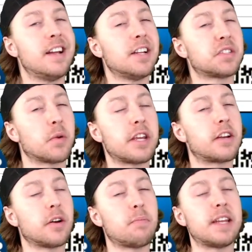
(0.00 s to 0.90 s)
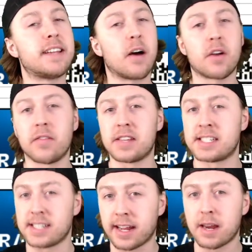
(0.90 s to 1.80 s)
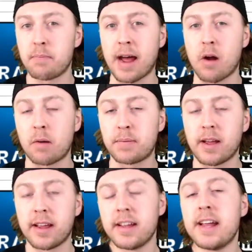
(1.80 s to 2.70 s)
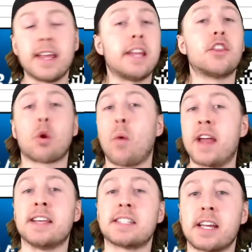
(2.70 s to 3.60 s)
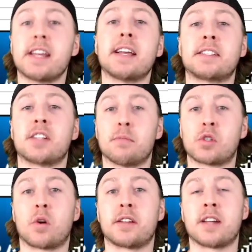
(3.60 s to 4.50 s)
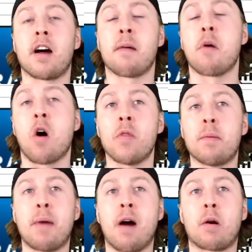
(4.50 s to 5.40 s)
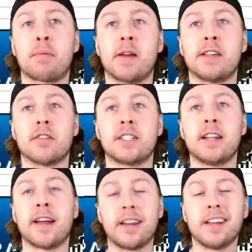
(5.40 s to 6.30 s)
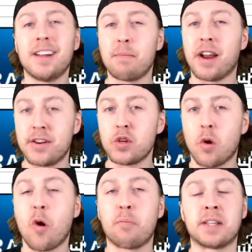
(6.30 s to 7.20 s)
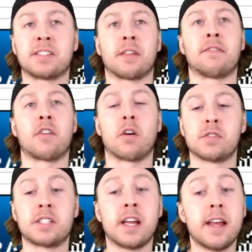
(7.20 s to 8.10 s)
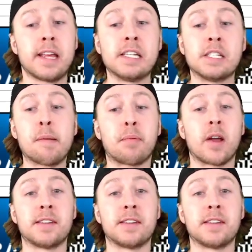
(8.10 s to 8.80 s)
So he could be down on the second power play. Either way, he's going to get some sort of time on the power play here tonight, but I do hope it's the first. He's been playing